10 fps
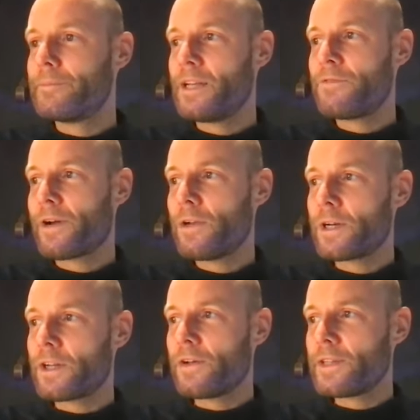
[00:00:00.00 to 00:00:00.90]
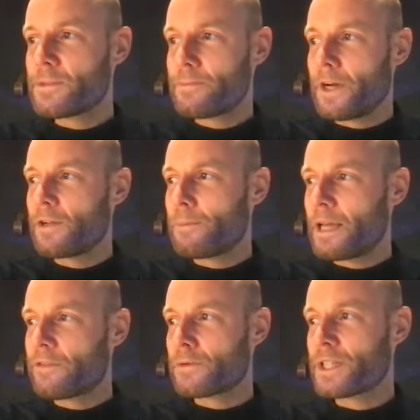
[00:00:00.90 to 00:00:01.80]
if I look at all the
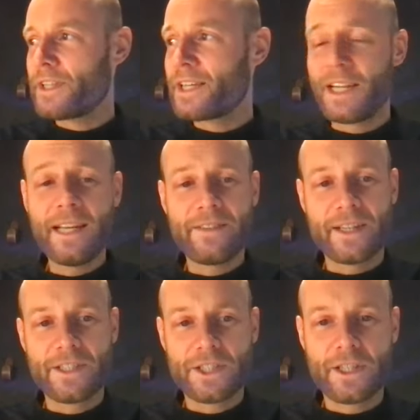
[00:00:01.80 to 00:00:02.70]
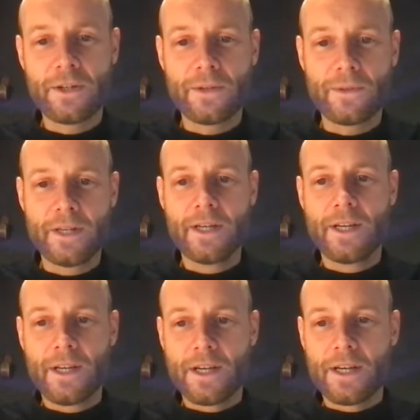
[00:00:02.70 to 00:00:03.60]
platforms, I think LinkedIn is still
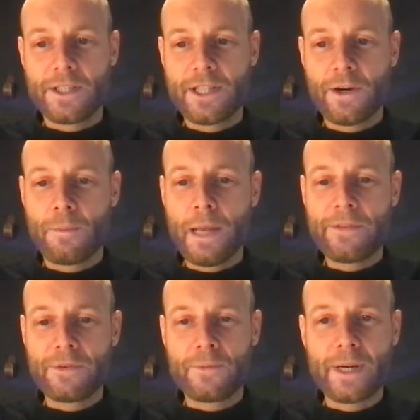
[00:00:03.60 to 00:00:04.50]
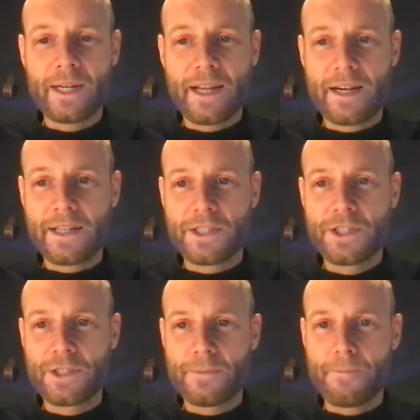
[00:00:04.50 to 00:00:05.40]
a platform where there
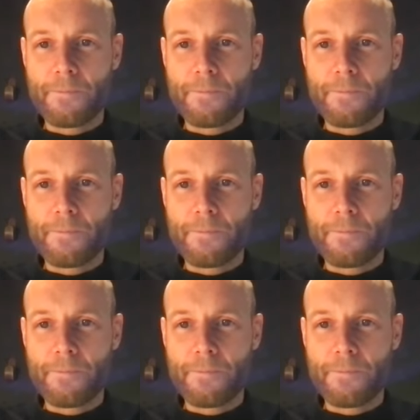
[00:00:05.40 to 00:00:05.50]
is,